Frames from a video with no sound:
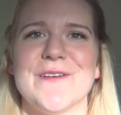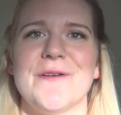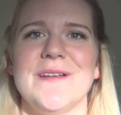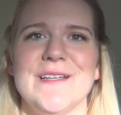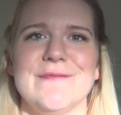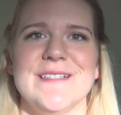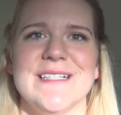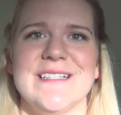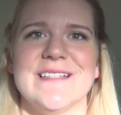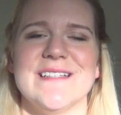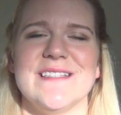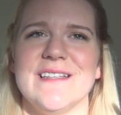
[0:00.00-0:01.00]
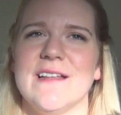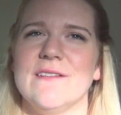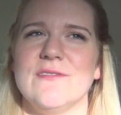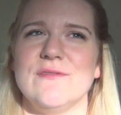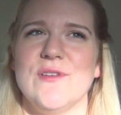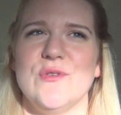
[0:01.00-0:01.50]
totally ridiculous and
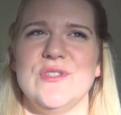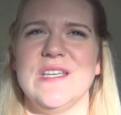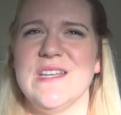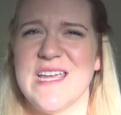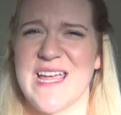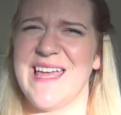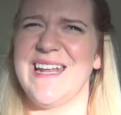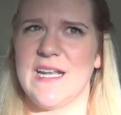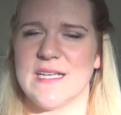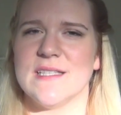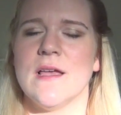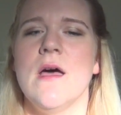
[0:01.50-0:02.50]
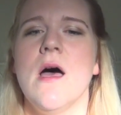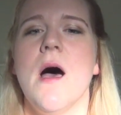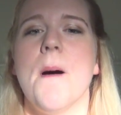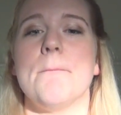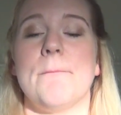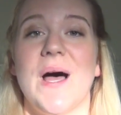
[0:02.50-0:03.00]
OCD, and it is,
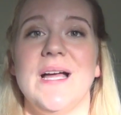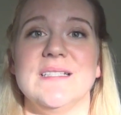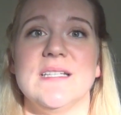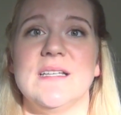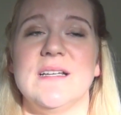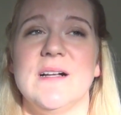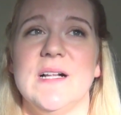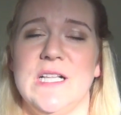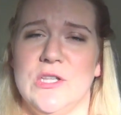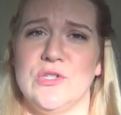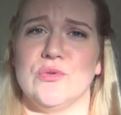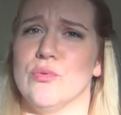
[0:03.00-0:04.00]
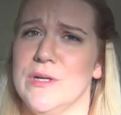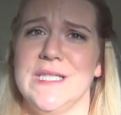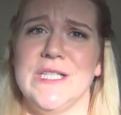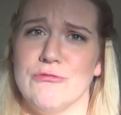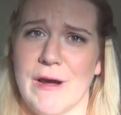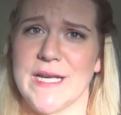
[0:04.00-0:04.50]
but it looked
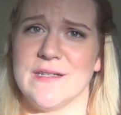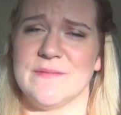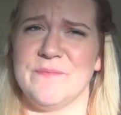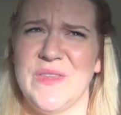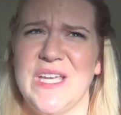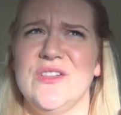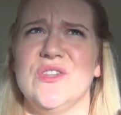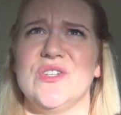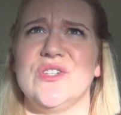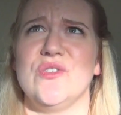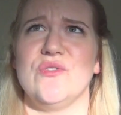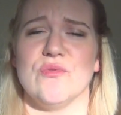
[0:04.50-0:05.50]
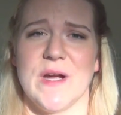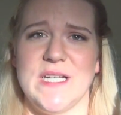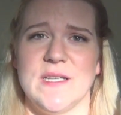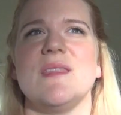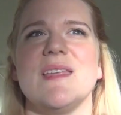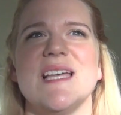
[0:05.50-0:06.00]
really great. It looked
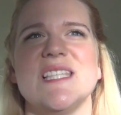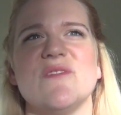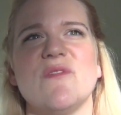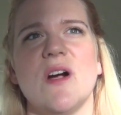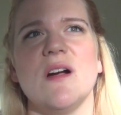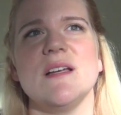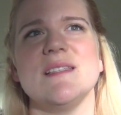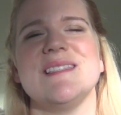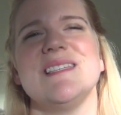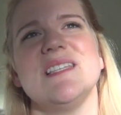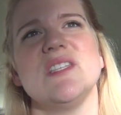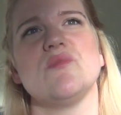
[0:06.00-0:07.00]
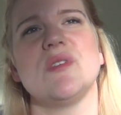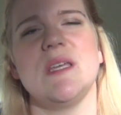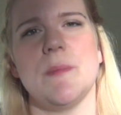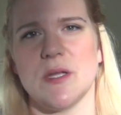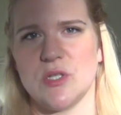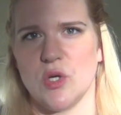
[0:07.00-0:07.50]
great. As far as, this isn't
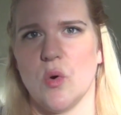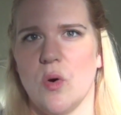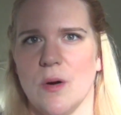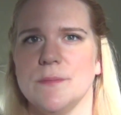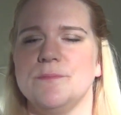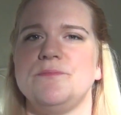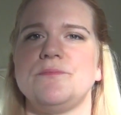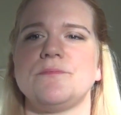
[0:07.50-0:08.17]
really about decor,